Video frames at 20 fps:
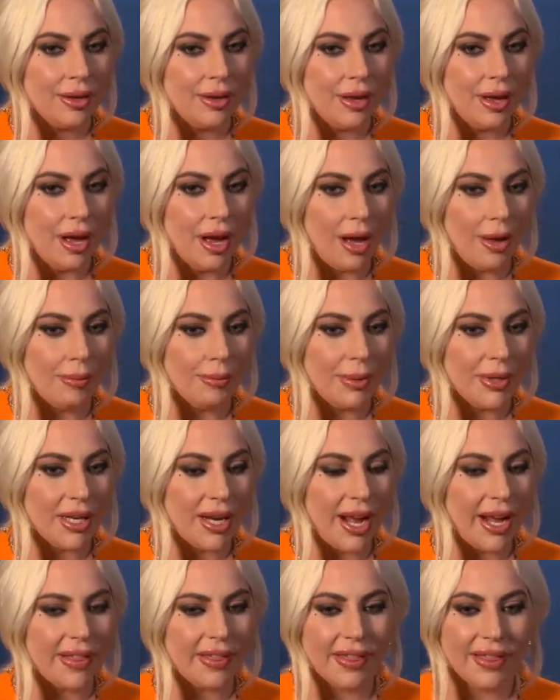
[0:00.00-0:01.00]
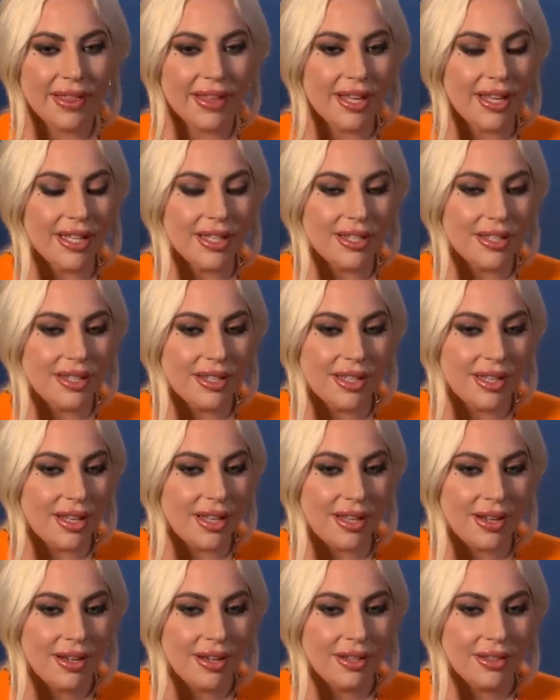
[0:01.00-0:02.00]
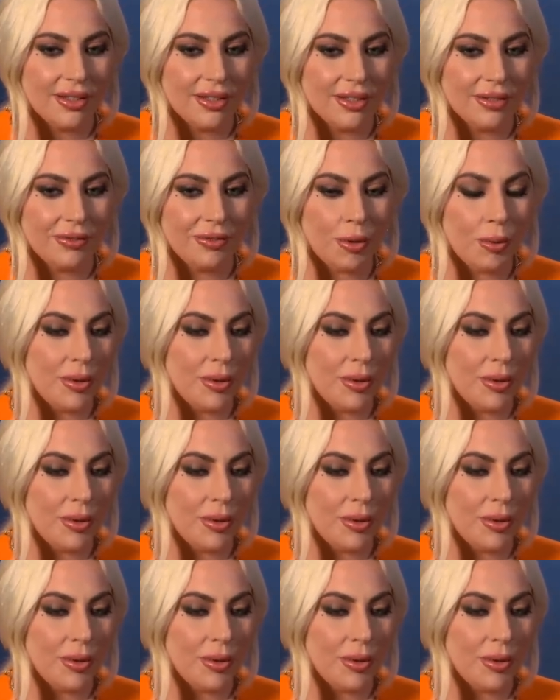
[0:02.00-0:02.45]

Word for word: Right. Uh, but I it for